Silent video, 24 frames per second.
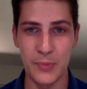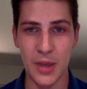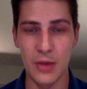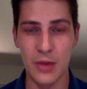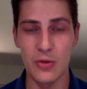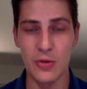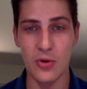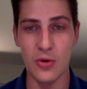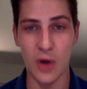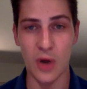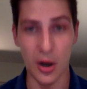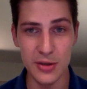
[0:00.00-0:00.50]

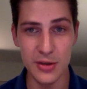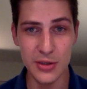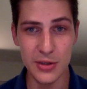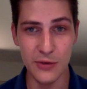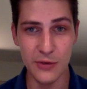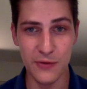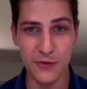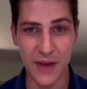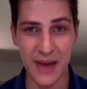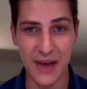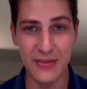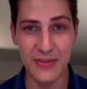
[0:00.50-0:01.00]
There are also
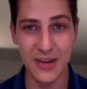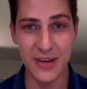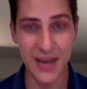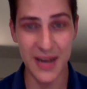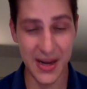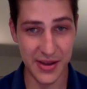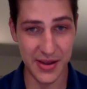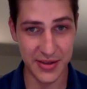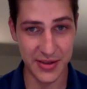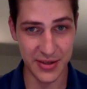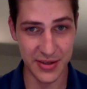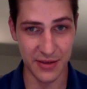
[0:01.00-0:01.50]
five
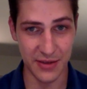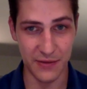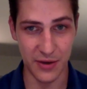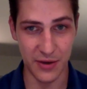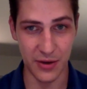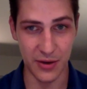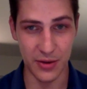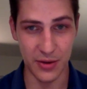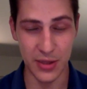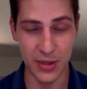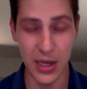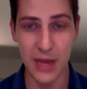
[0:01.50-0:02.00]
Canadians in the
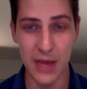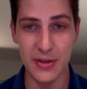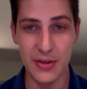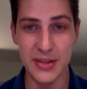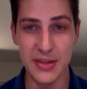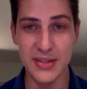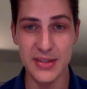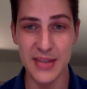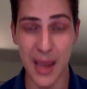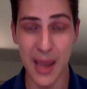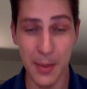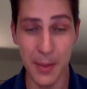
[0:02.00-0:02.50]
field, the
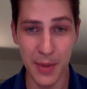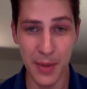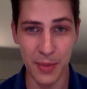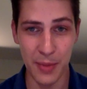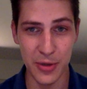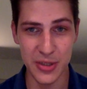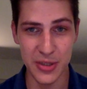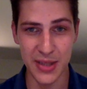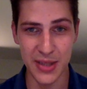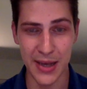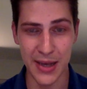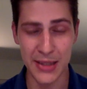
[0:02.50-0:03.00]
same number
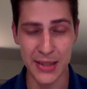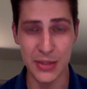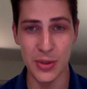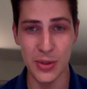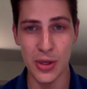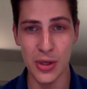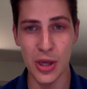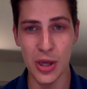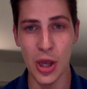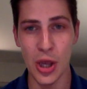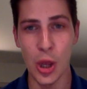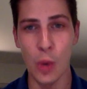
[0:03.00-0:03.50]
as last week
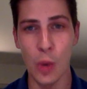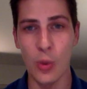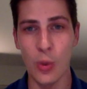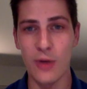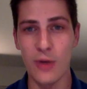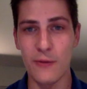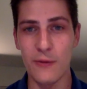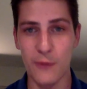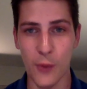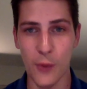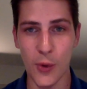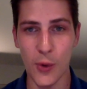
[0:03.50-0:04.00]
when
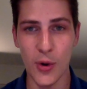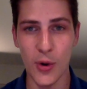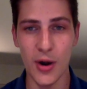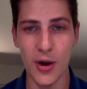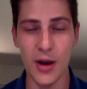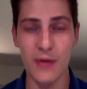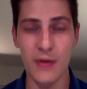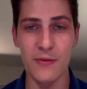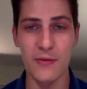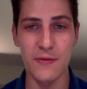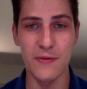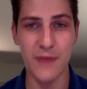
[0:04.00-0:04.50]
four
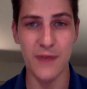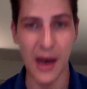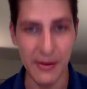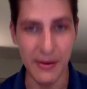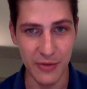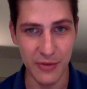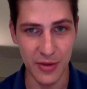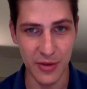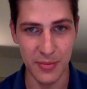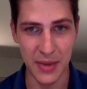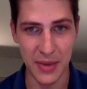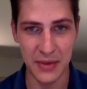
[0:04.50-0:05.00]
of five
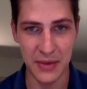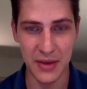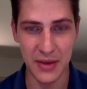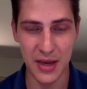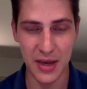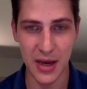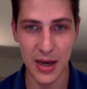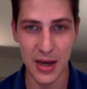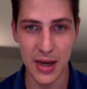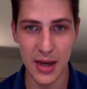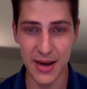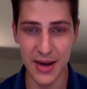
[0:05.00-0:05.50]
of them made the
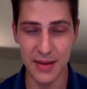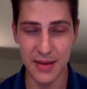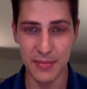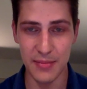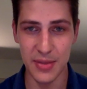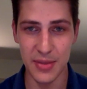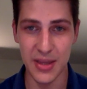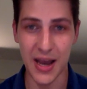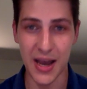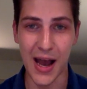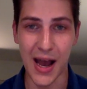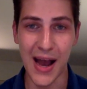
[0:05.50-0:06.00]
cut, but
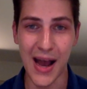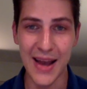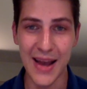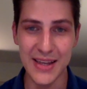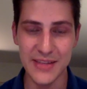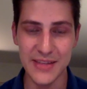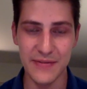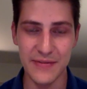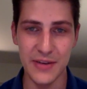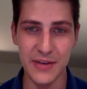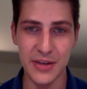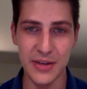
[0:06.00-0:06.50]
the
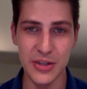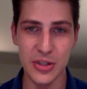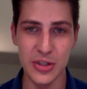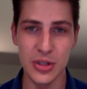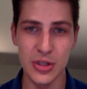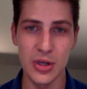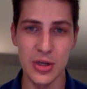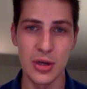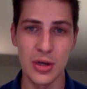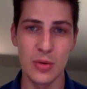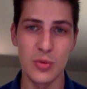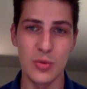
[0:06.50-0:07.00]
highest finish
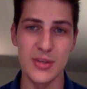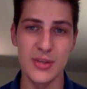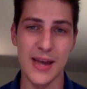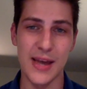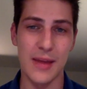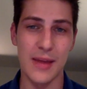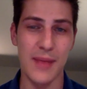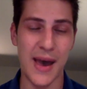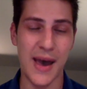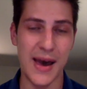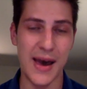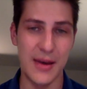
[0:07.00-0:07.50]
was
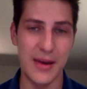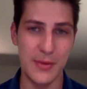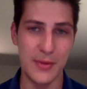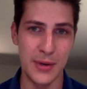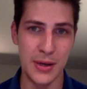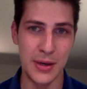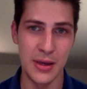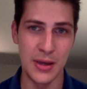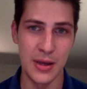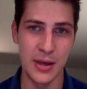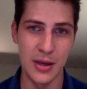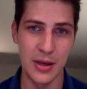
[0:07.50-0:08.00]
Adam Hadwin,
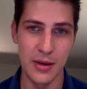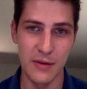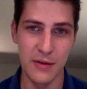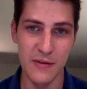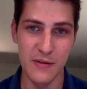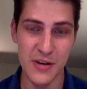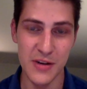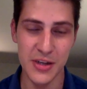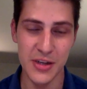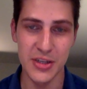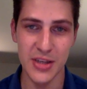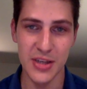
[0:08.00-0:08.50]
who
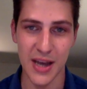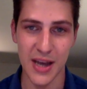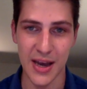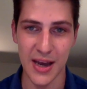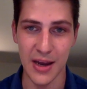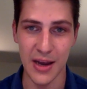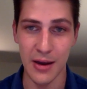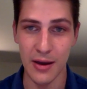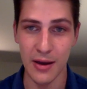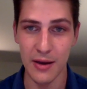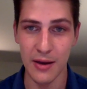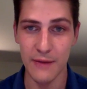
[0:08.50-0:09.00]
finished
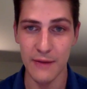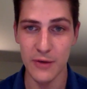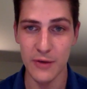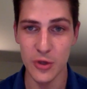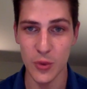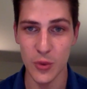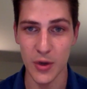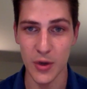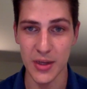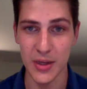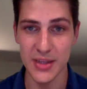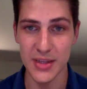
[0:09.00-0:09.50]
tied for
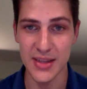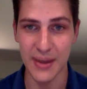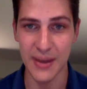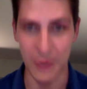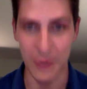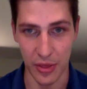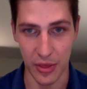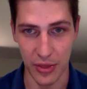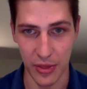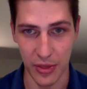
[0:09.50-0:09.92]
27th.